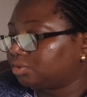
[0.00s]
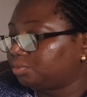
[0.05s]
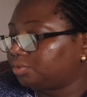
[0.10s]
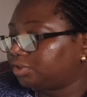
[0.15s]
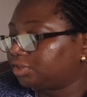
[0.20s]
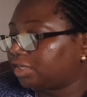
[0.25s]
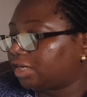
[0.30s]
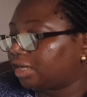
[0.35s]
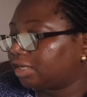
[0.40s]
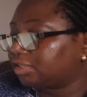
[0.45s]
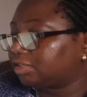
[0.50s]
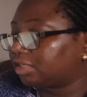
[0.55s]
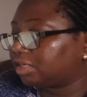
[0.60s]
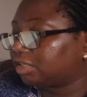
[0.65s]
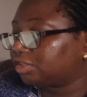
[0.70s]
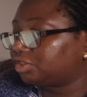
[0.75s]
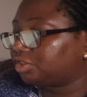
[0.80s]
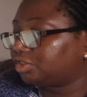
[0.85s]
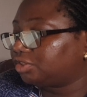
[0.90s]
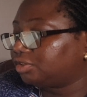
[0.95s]
which acts
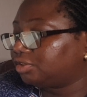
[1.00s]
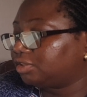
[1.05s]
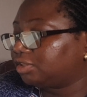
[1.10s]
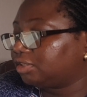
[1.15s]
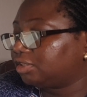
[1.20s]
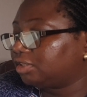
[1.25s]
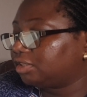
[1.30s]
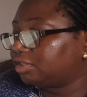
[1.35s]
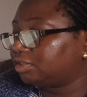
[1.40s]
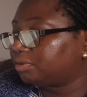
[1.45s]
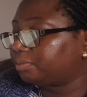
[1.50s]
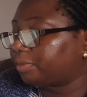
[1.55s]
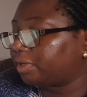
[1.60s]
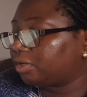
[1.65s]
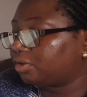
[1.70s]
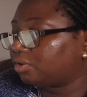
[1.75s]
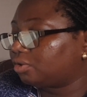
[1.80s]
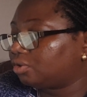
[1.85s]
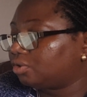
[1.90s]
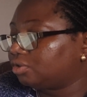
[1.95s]
as shield against
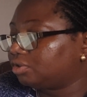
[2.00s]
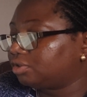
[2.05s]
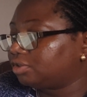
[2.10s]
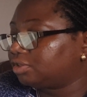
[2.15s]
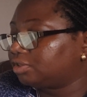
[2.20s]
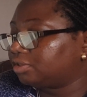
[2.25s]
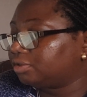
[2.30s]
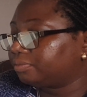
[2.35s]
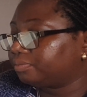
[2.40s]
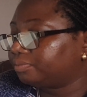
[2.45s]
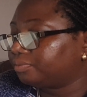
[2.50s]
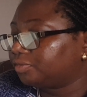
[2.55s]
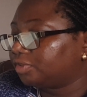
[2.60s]
microorganisms.